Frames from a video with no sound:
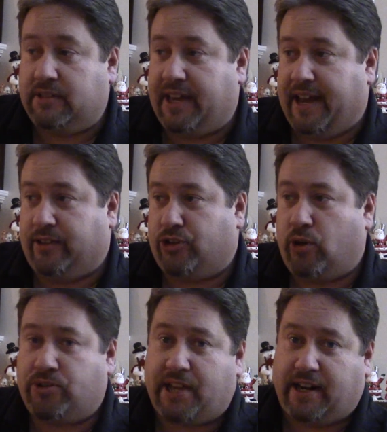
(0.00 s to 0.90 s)
And the
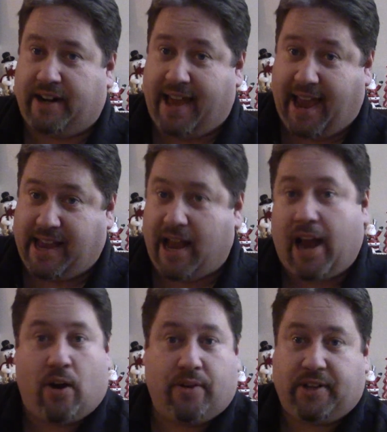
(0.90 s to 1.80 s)
show started at 8.
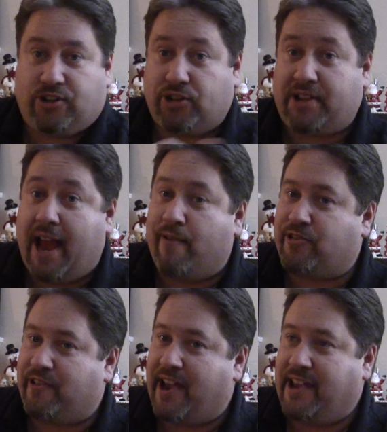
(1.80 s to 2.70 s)
I got out there just
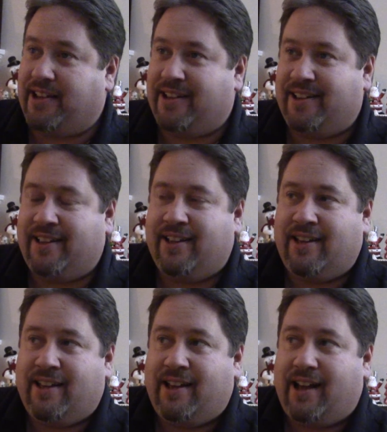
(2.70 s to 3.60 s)
after 8.
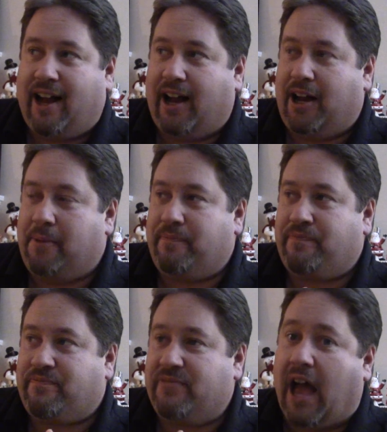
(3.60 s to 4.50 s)

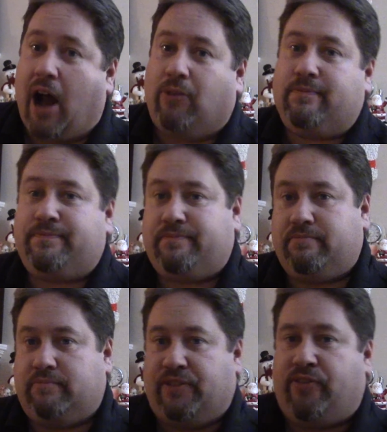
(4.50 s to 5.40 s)
Now,
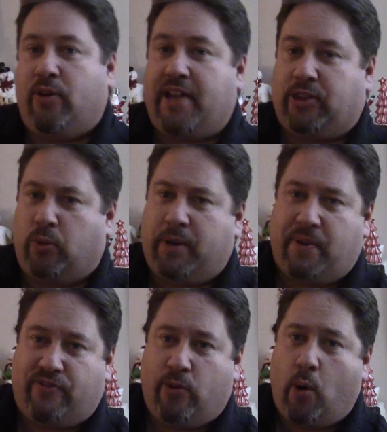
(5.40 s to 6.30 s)
before that, the week
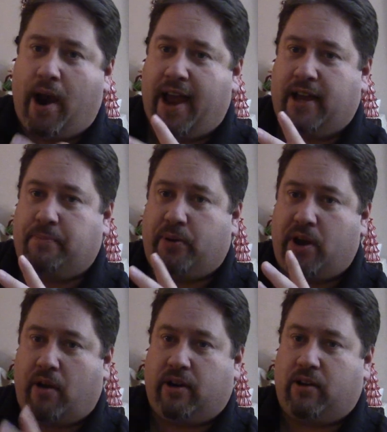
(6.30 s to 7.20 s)
before, I had
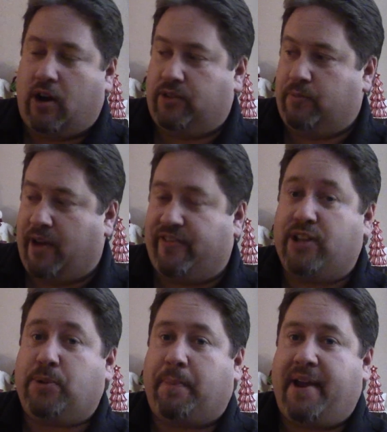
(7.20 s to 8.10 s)
put out on my
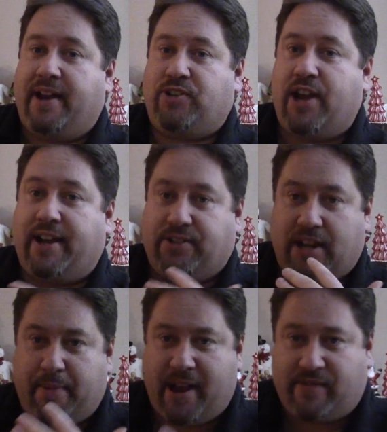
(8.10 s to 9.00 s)
Facebook page, hey, does
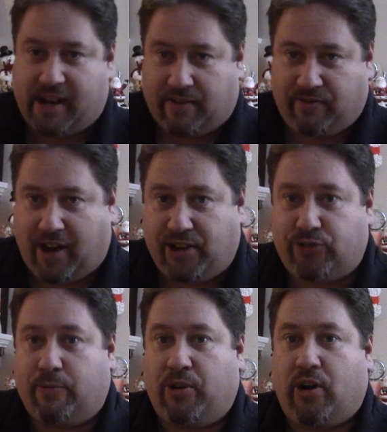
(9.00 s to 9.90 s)
anybody have any advice
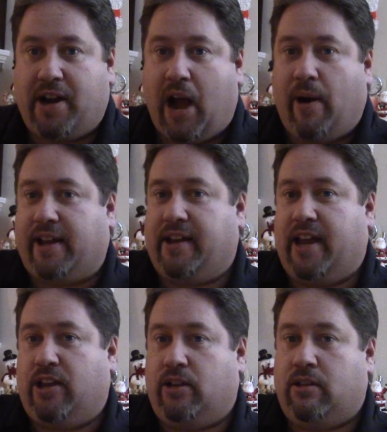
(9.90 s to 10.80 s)
for me on how I can
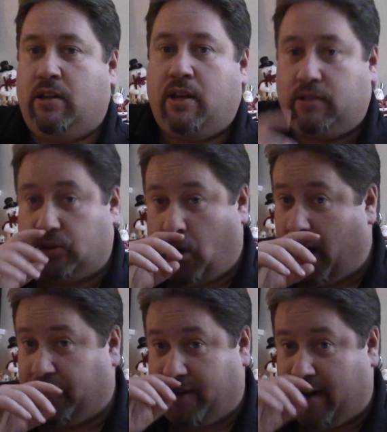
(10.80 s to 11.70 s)
get this
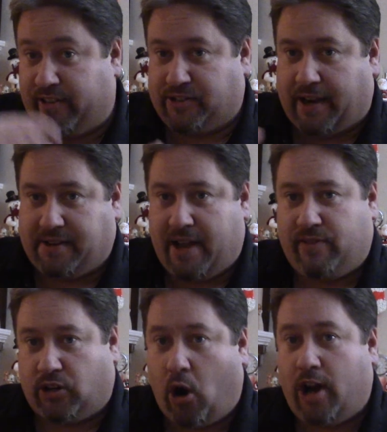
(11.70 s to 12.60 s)
autograph? Because I had
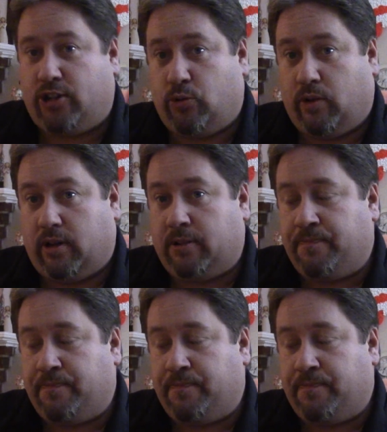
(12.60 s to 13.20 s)
never gone to a